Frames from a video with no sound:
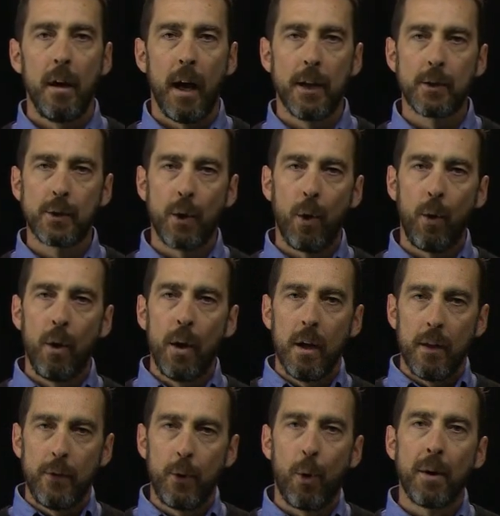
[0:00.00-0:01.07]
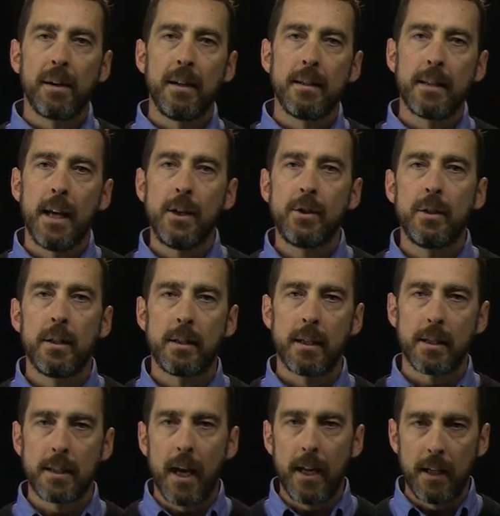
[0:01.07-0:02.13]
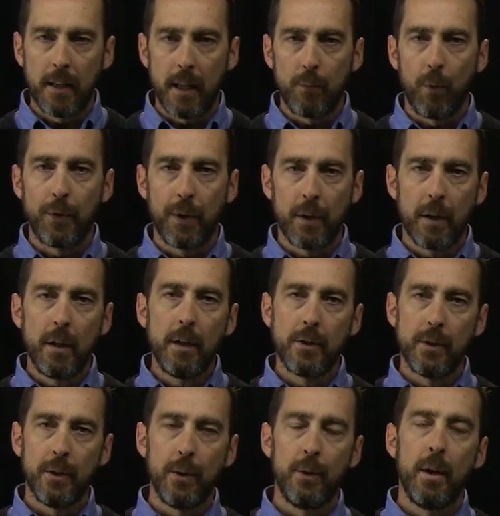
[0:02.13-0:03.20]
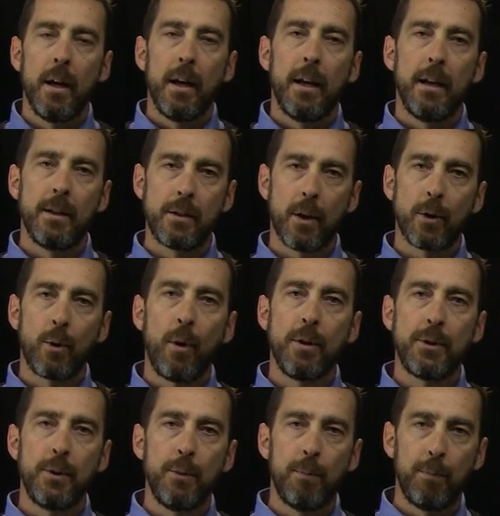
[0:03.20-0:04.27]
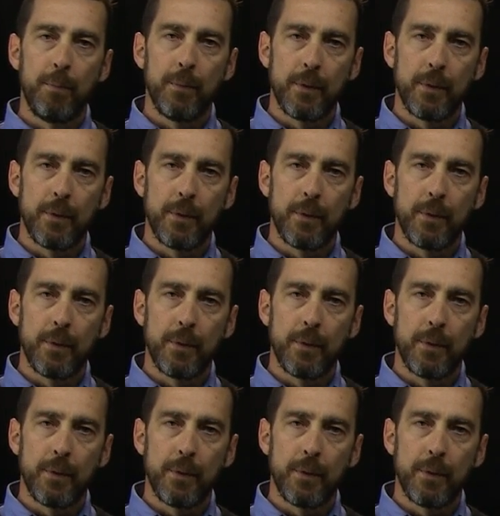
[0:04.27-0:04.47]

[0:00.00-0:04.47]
And so the organization has decided that what they're going to do is they're going to